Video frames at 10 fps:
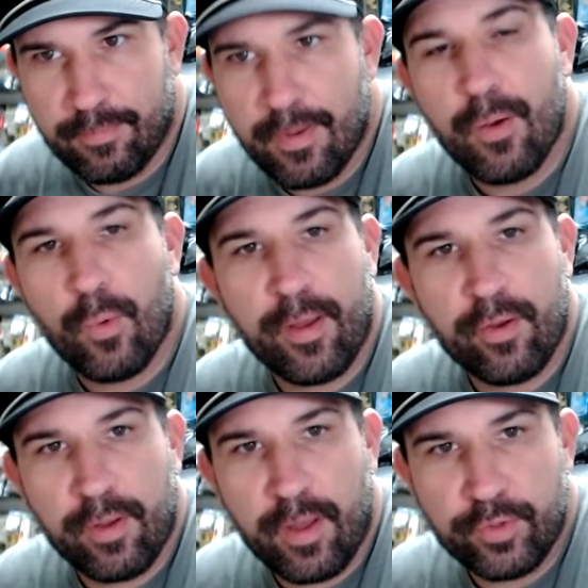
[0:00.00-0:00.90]
Why
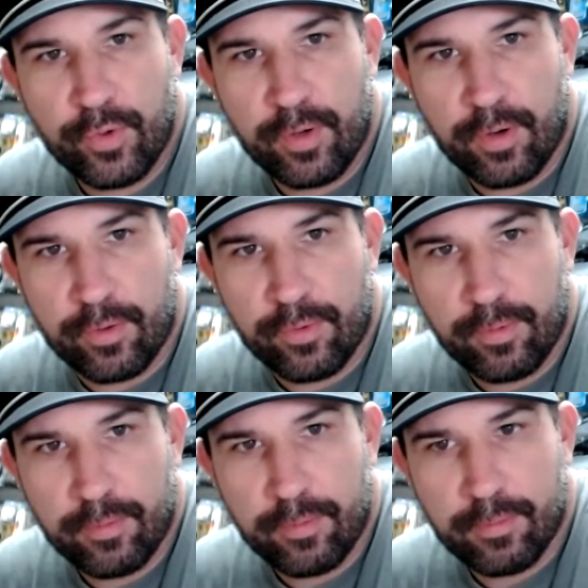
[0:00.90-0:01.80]
on God's green earth
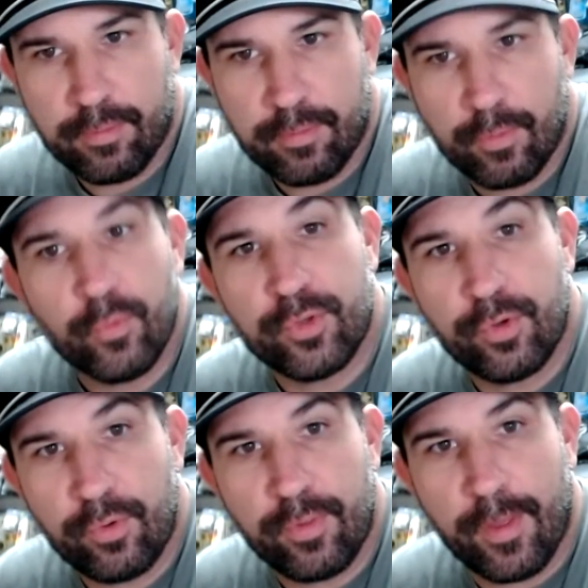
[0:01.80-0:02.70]
would you
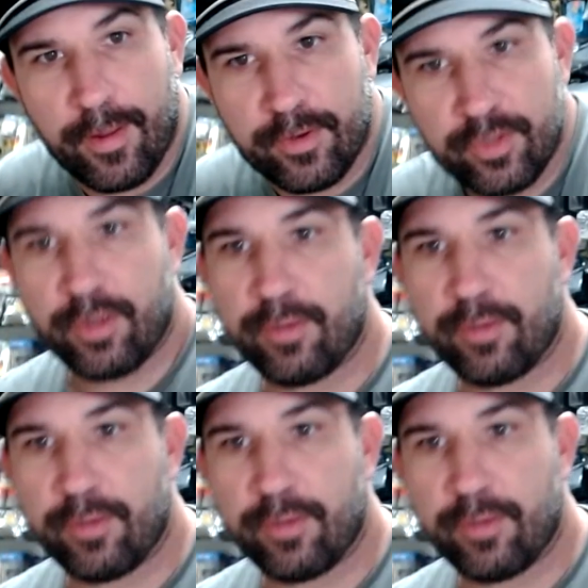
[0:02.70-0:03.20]
do that, AJ?